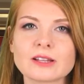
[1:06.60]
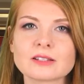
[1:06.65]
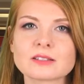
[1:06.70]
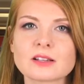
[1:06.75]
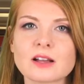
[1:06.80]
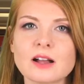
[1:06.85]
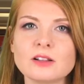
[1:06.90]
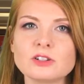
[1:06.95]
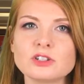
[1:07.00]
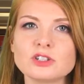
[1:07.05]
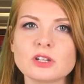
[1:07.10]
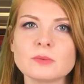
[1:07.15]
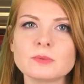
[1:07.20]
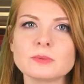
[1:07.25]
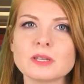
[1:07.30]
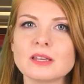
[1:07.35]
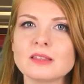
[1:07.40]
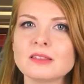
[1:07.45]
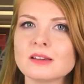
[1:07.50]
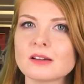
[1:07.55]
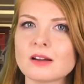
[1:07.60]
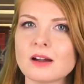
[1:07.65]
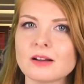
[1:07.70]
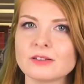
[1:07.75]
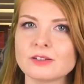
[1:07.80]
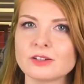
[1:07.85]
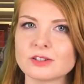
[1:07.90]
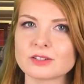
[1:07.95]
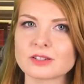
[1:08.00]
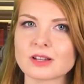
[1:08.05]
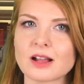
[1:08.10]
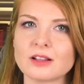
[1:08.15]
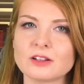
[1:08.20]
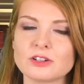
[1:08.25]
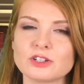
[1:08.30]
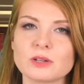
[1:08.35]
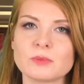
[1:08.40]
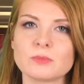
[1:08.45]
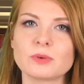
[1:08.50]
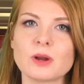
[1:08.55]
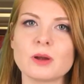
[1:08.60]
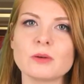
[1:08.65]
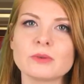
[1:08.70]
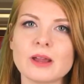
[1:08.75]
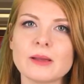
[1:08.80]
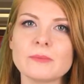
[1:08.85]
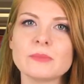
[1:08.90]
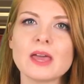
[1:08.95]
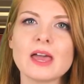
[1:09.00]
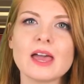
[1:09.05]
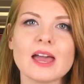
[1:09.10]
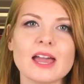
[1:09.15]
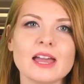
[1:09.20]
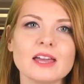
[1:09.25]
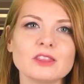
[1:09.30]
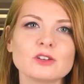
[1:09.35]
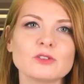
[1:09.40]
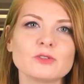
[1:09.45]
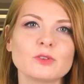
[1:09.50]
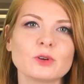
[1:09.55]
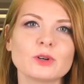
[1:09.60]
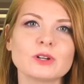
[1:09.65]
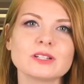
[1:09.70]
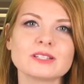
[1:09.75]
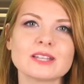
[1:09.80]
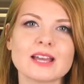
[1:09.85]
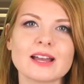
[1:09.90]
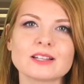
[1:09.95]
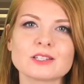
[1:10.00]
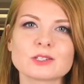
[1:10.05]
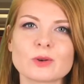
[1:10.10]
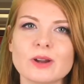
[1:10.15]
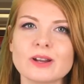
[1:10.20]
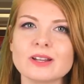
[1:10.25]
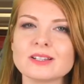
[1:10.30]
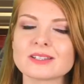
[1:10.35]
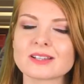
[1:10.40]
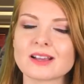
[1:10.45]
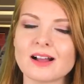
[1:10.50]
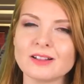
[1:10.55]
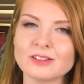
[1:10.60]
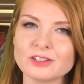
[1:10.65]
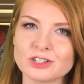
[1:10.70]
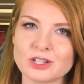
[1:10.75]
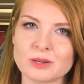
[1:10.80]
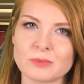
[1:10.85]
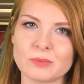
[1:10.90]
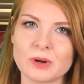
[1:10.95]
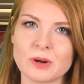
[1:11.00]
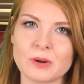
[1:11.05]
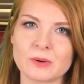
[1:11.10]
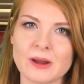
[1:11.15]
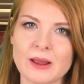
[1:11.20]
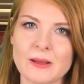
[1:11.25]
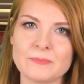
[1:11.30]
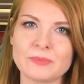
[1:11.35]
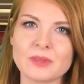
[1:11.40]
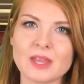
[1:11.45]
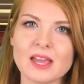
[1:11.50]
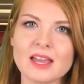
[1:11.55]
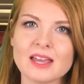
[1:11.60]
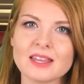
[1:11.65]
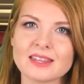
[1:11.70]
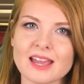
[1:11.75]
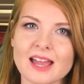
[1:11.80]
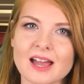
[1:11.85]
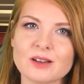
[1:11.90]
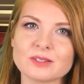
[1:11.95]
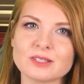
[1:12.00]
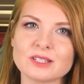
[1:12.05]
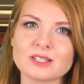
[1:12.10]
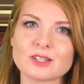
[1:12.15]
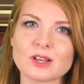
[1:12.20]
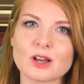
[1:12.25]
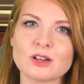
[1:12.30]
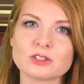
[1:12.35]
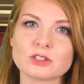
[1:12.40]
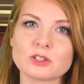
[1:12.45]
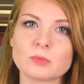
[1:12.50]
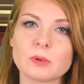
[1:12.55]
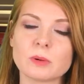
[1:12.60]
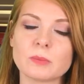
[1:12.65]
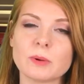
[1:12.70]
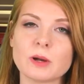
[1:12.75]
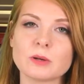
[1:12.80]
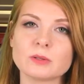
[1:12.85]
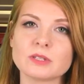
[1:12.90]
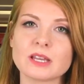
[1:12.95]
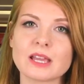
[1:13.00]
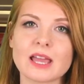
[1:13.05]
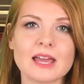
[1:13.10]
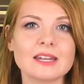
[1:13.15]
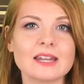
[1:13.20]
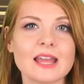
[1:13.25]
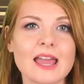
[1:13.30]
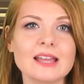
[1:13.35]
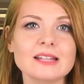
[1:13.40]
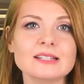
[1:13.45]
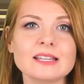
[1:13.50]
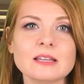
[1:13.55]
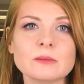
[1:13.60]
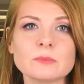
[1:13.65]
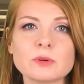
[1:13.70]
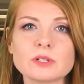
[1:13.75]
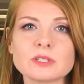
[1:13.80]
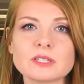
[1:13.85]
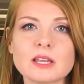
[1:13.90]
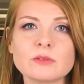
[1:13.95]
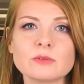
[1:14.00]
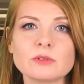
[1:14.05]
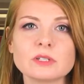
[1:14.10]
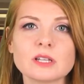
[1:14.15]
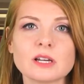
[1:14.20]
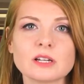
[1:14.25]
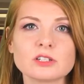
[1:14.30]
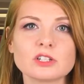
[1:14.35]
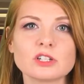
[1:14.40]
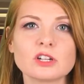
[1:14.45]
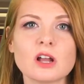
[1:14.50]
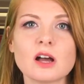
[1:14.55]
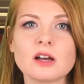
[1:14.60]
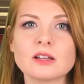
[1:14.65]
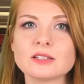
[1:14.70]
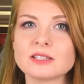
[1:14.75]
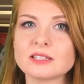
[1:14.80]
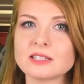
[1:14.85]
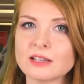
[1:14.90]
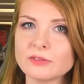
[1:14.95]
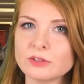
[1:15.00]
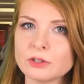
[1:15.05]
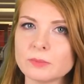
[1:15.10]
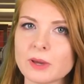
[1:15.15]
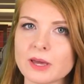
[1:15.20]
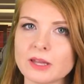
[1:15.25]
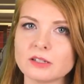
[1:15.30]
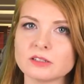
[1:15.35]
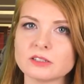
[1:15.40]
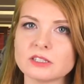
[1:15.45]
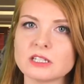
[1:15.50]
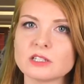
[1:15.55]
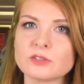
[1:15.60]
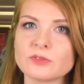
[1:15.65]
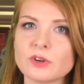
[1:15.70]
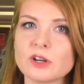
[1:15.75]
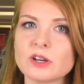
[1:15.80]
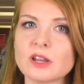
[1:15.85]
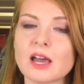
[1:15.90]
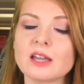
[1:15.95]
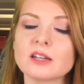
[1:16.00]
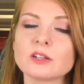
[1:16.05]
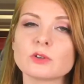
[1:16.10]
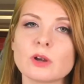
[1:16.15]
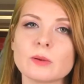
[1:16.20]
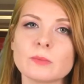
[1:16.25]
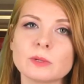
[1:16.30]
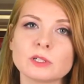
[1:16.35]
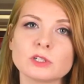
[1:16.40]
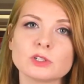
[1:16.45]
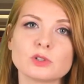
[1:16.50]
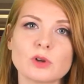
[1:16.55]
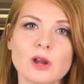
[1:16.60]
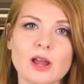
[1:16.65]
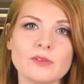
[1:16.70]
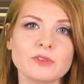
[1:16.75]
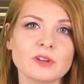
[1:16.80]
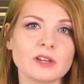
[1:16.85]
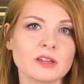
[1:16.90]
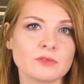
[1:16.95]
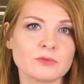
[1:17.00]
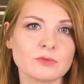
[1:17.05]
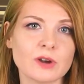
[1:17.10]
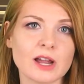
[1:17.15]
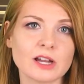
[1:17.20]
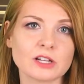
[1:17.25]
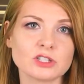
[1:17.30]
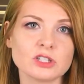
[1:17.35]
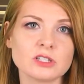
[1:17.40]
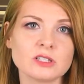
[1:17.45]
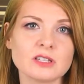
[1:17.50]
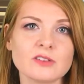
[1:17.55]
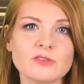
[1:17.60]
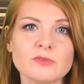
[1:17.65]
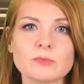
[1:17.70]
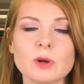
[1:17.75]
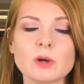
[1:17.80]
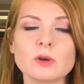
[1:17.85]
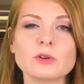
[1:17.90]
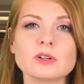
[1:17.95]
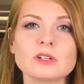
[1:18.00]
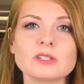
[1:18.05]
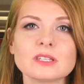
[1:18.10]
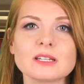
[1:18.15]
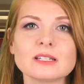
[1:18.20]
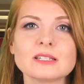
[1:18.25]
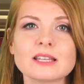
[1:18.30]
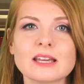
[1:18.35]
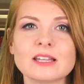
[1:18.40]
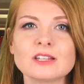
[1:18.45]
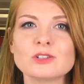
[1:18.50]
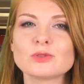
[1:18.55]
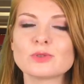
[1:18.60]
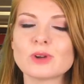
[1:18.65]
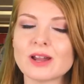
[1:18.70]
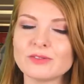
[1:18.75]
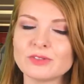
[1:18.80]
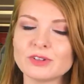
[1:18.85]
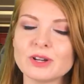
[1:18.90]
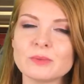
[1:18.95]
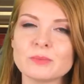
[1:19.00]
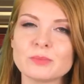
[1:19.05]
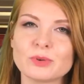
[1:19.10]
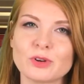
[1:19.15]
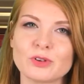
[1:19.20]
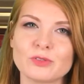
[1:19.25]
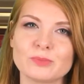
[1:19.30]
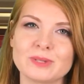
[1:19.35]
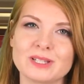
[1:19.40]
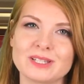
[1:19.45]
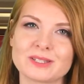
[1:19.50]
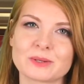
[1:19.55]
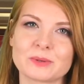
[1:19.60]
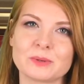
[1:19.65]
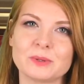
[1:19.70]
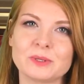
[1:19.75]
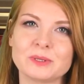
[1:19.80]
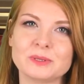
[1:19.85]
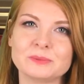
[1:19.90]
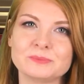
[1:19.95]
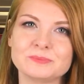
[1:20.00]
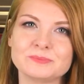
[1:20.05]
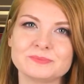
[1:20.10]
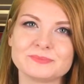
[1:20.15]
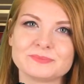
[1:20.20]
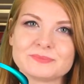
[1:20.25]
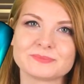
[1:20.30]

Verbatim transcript: like scholarships in the Gardiner Scholarship Program and the Florida Tax Credit Scholarship Program. The House is also proposing an 18% reduction on civil penalties for non criminal traffic infractions if motorists attend driver improvement school.